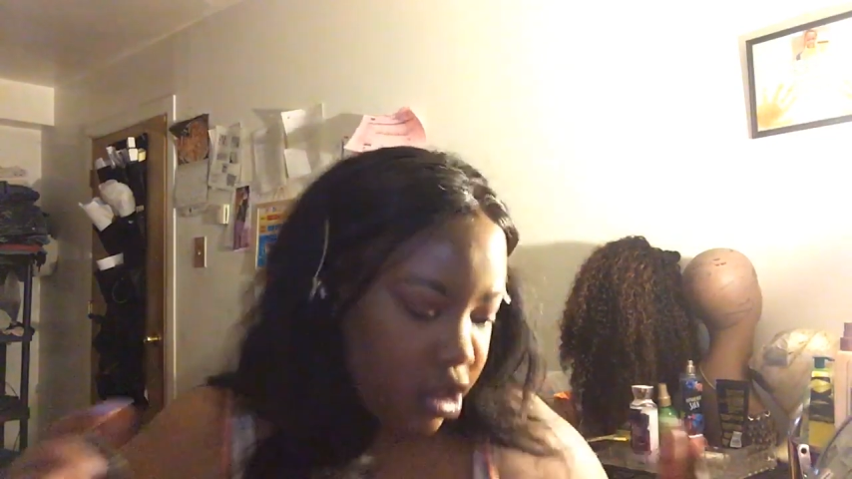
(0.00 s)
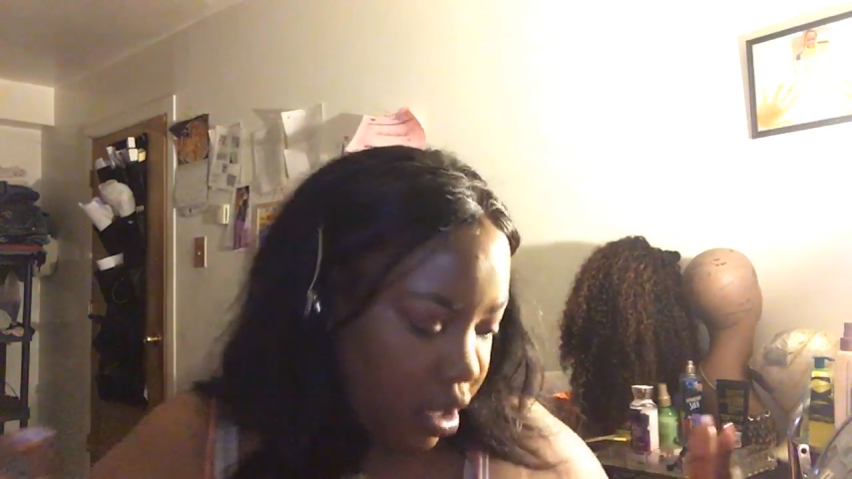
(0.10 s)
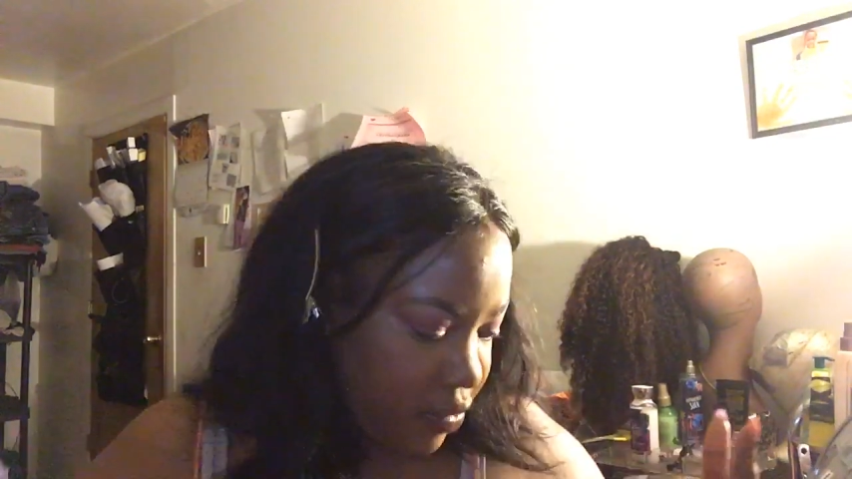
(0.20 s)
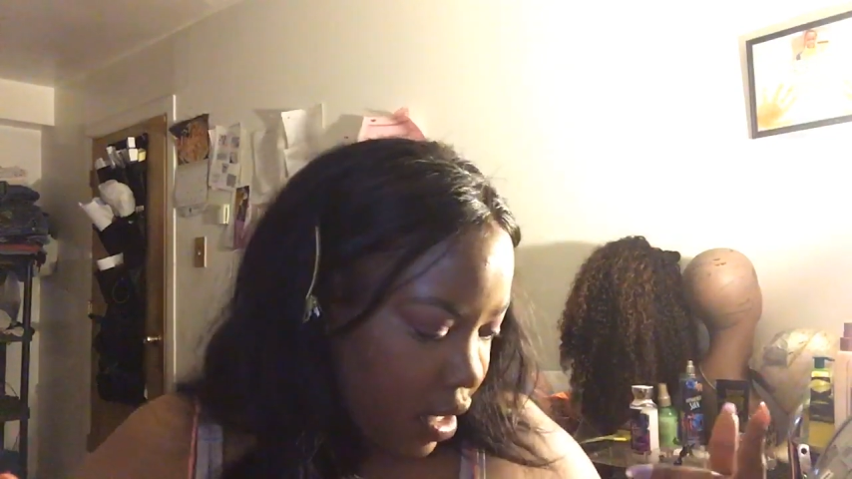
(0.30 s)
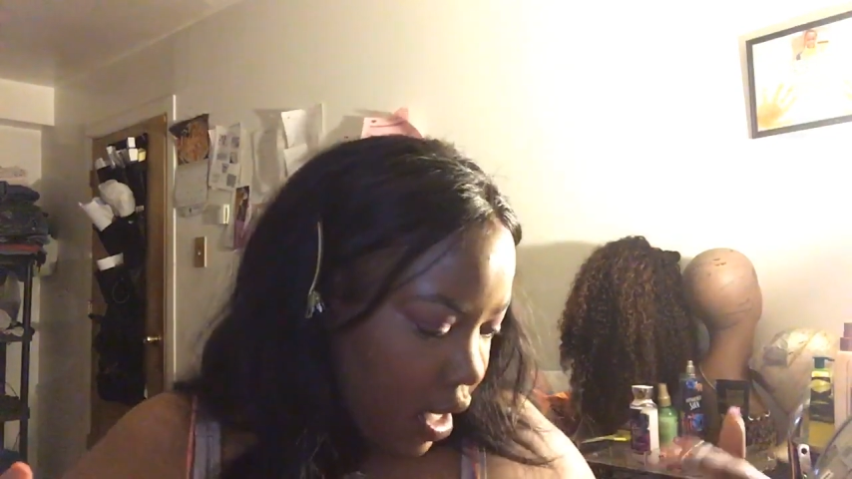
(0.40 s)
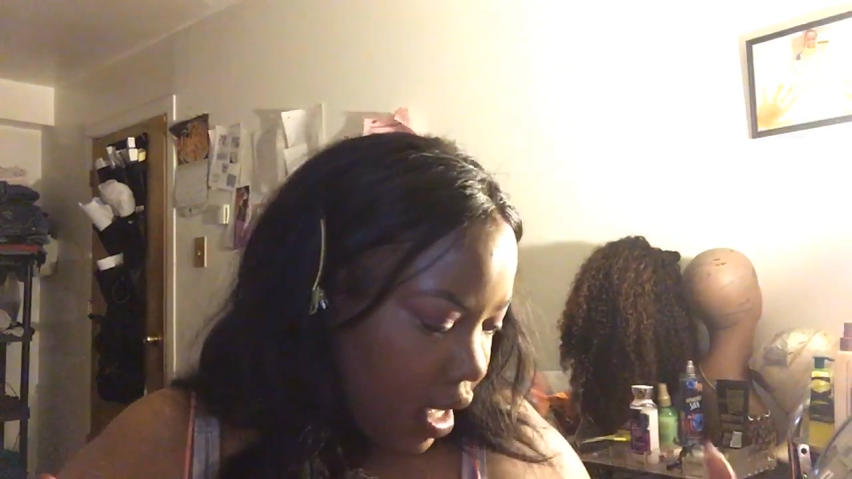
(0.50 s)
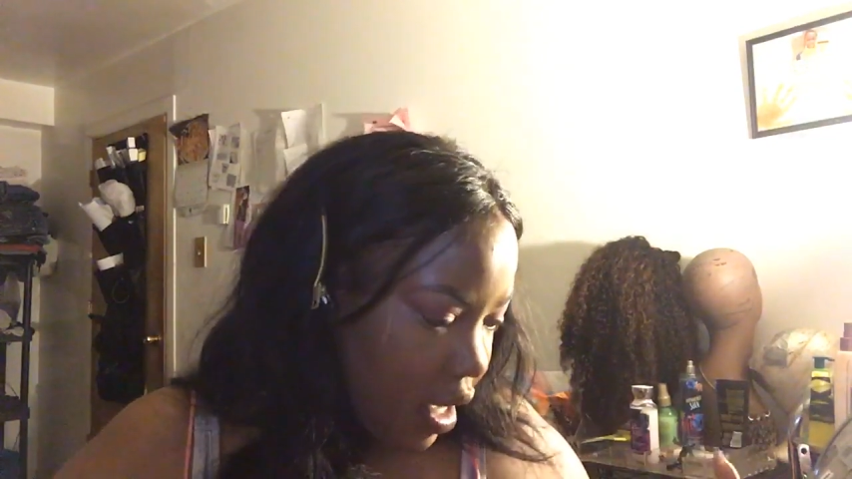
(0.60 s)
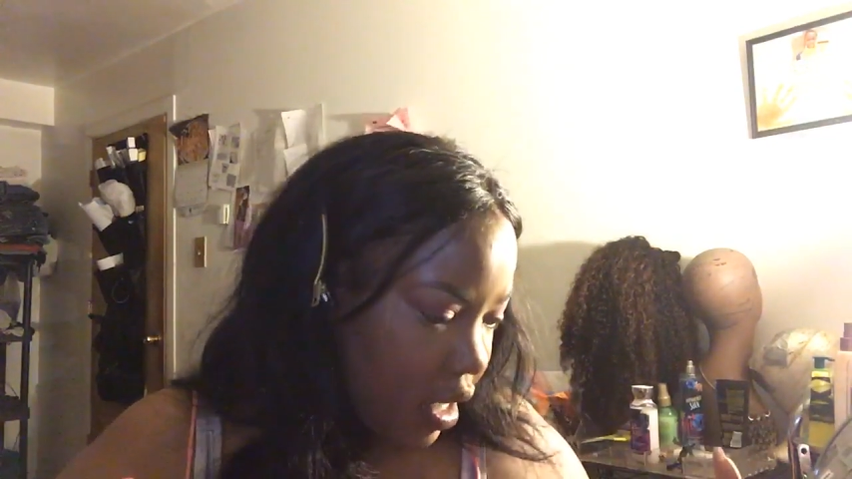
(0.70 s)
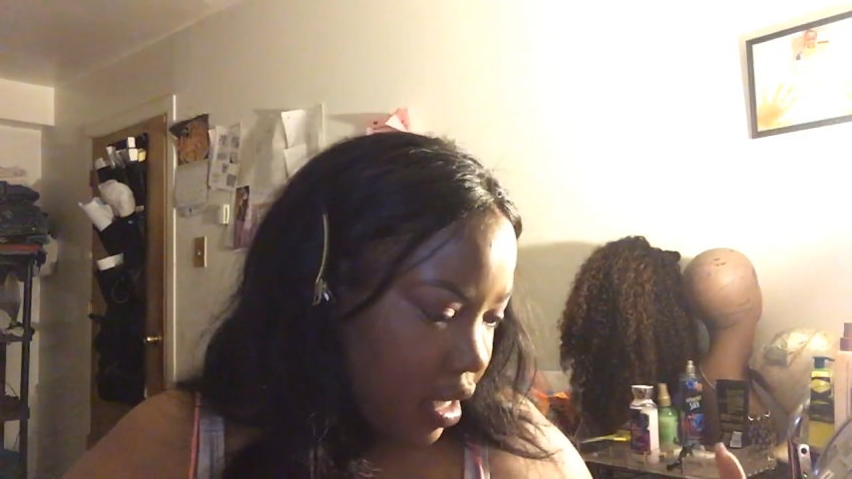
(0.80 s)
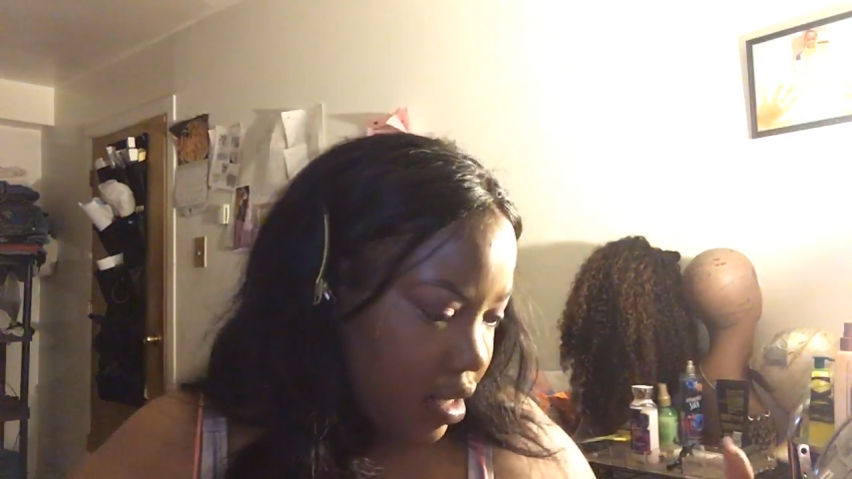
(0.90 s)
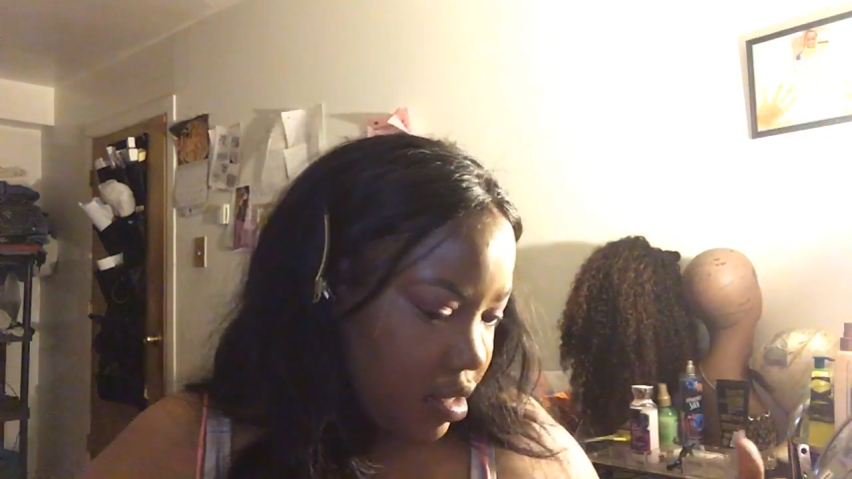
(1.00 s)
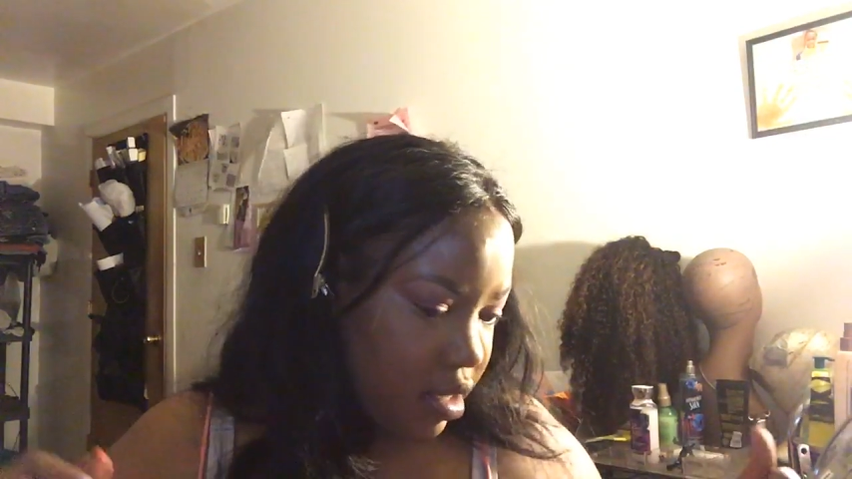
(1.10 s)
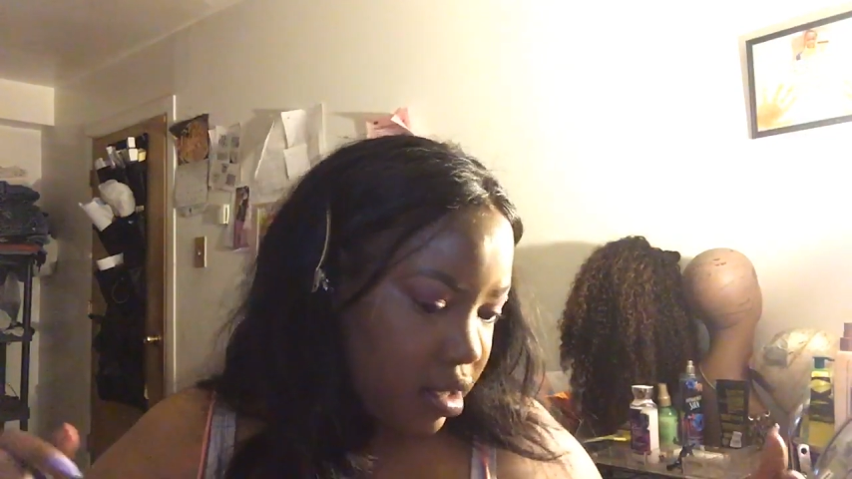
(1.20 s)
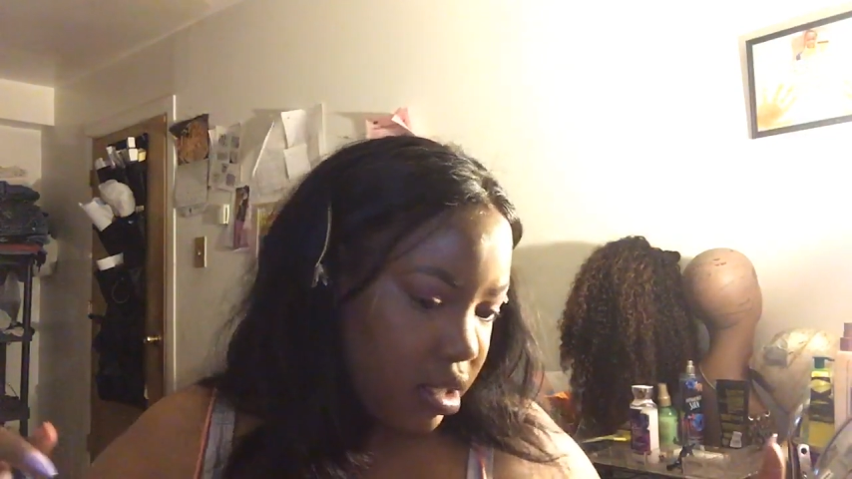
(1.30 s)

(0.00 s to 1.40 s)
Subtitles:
off the eyes, and